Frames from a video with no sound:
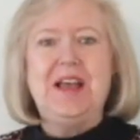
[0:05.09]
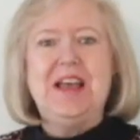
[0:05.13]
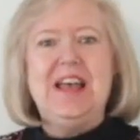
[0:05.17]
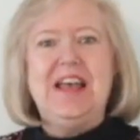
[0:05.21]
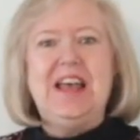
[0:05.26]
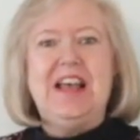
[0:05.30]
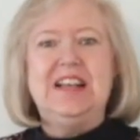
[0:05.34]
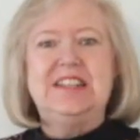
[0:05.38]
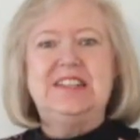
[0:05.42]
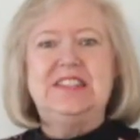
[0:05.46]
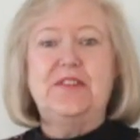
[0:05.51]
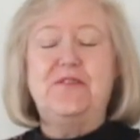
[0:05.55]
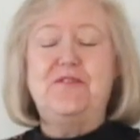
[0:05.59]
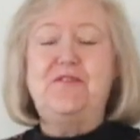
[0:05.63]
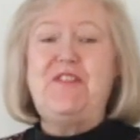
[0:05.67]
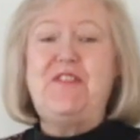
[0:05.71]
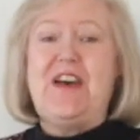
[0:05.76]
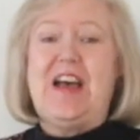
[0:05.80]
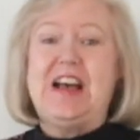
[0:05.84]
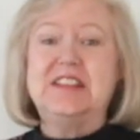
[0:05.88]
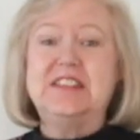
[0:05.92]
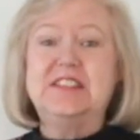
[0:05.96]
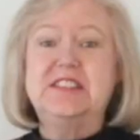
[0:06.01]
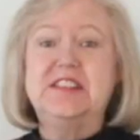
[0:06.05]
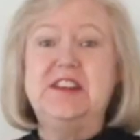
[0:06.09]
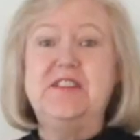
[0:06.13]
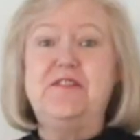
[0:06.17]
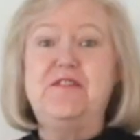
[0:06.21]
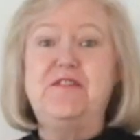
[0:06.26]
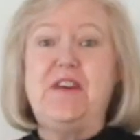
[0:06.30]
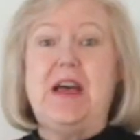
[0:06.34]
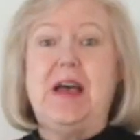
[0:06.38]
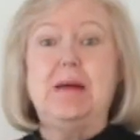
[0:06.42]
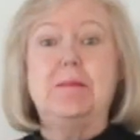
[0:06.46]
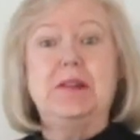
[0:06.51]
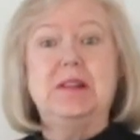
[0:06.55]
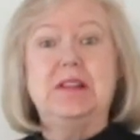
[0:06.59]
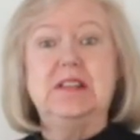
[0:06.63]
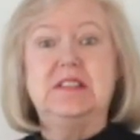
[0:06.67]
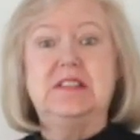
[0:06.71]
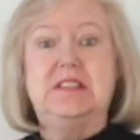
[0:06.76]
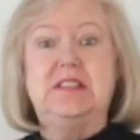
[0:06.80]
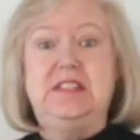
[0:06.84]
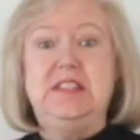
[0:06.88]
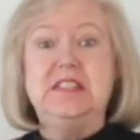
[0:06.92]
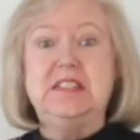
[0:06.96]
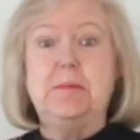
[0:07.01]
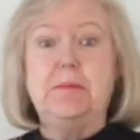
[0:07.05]
It's a fast and fabulous
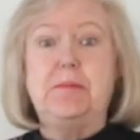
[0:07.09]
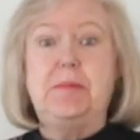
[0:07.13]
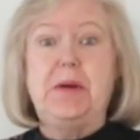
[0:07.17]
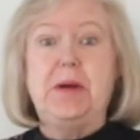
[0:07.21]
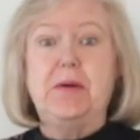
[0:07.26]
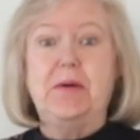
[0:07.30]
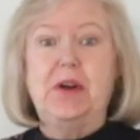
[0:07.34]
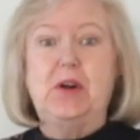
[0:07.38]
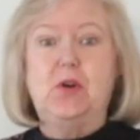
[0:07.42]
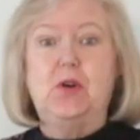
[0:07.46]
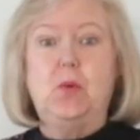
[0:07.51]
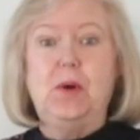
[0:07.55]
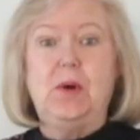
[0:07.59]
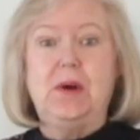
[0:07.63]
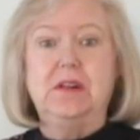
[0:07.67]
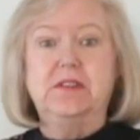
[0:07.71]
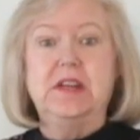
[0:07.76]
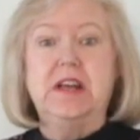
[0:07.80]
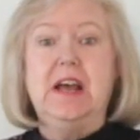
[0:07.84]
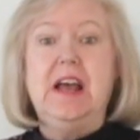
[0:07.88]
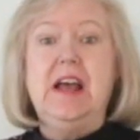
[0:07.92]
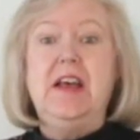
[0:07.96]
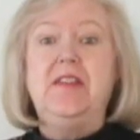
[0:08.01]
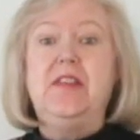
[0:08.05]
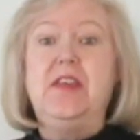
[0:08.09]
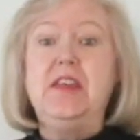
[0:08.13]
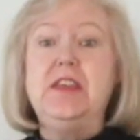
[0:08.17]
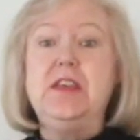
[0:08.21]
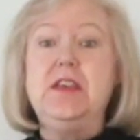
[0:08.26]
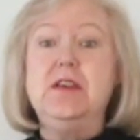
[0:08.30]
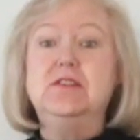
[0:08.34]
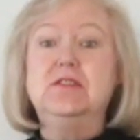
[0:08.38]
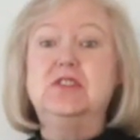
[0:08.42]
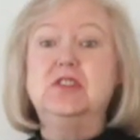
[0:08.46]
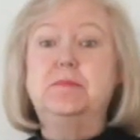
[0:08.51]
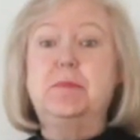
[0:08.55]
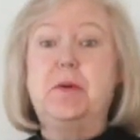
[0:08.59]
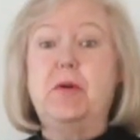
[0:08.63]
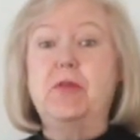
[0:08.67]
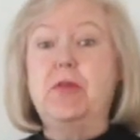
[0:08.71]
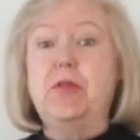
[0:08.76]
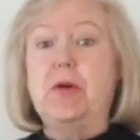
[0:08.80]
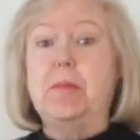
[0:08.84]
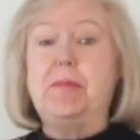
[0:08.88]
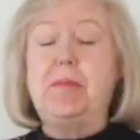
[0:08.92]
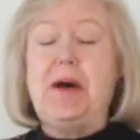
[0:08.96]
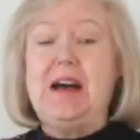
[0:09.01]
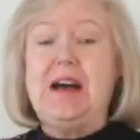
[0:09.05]
disappearing quilt that uses both a
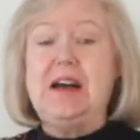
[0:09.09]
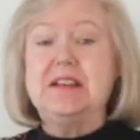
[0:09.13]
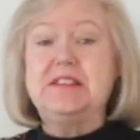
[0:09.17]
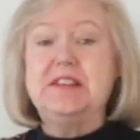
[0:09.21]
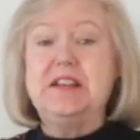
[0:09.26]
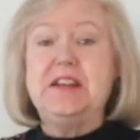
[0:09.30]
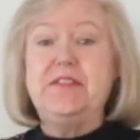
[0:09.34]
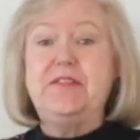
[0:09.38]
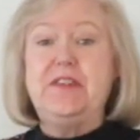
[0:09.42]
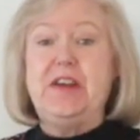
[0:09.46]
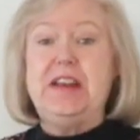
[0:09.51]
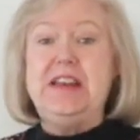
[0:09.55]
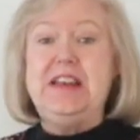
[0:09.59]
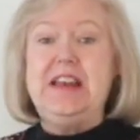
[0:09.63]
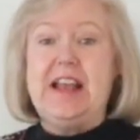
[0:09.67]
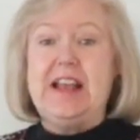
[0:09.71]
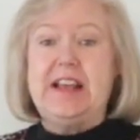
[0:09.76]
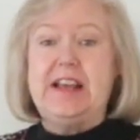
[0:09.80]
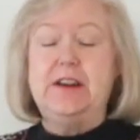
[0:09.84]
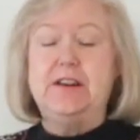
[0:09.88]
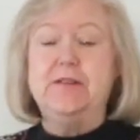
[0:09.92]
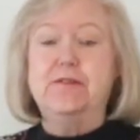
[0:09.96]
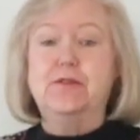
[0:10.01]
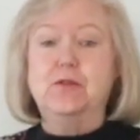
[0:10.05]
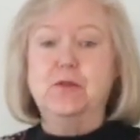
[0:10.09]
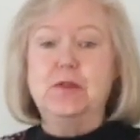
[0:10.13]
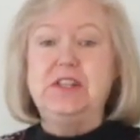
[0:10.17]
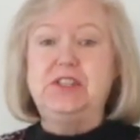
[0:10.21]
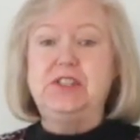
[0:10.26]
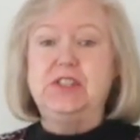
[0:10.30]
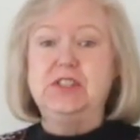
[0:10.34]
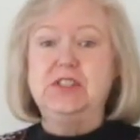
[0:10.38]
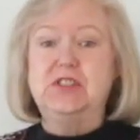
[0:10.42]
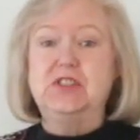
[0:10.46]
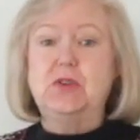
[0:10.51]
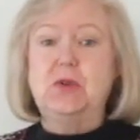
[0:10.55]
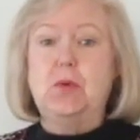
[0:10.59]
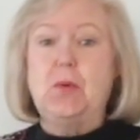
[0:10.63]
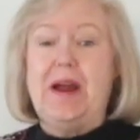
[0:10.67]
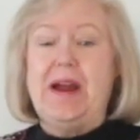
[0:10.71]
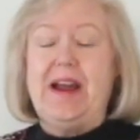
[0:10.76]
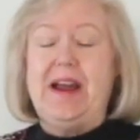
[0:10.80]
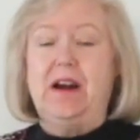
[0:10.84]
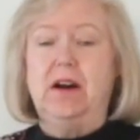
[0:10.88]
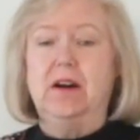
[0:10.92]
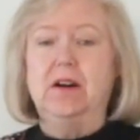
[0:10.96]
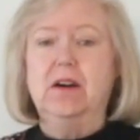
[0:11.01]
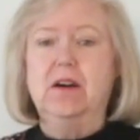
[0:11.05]
positive and negative Grecian
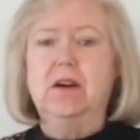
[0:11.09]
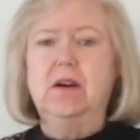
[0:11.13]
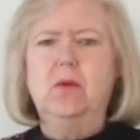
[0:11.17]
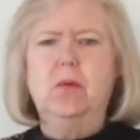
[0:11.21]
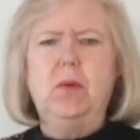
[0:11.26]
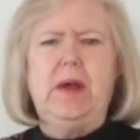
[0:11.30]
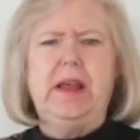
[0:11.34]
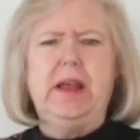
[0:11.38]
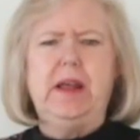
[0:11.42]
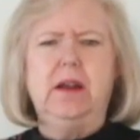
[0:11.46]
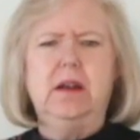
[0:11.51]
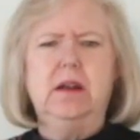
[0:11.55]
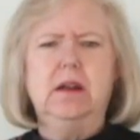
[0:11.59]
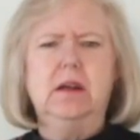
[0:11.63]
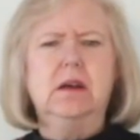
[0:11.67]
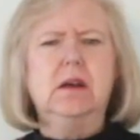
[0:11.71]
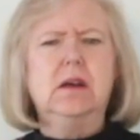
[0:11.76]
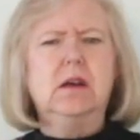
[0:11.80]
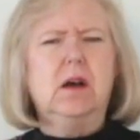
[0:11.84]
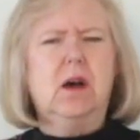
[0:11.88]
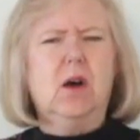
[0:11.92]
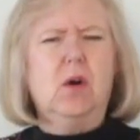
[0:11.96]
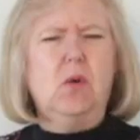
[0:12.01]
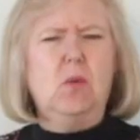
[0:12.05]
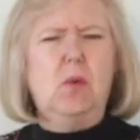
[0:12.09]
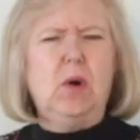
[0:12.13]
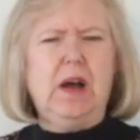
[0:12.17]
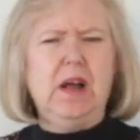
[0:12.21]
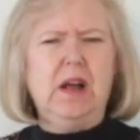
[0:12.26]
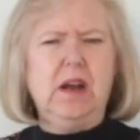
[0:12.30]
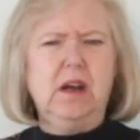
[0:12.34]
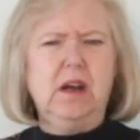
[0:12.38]
square. Wait, a what?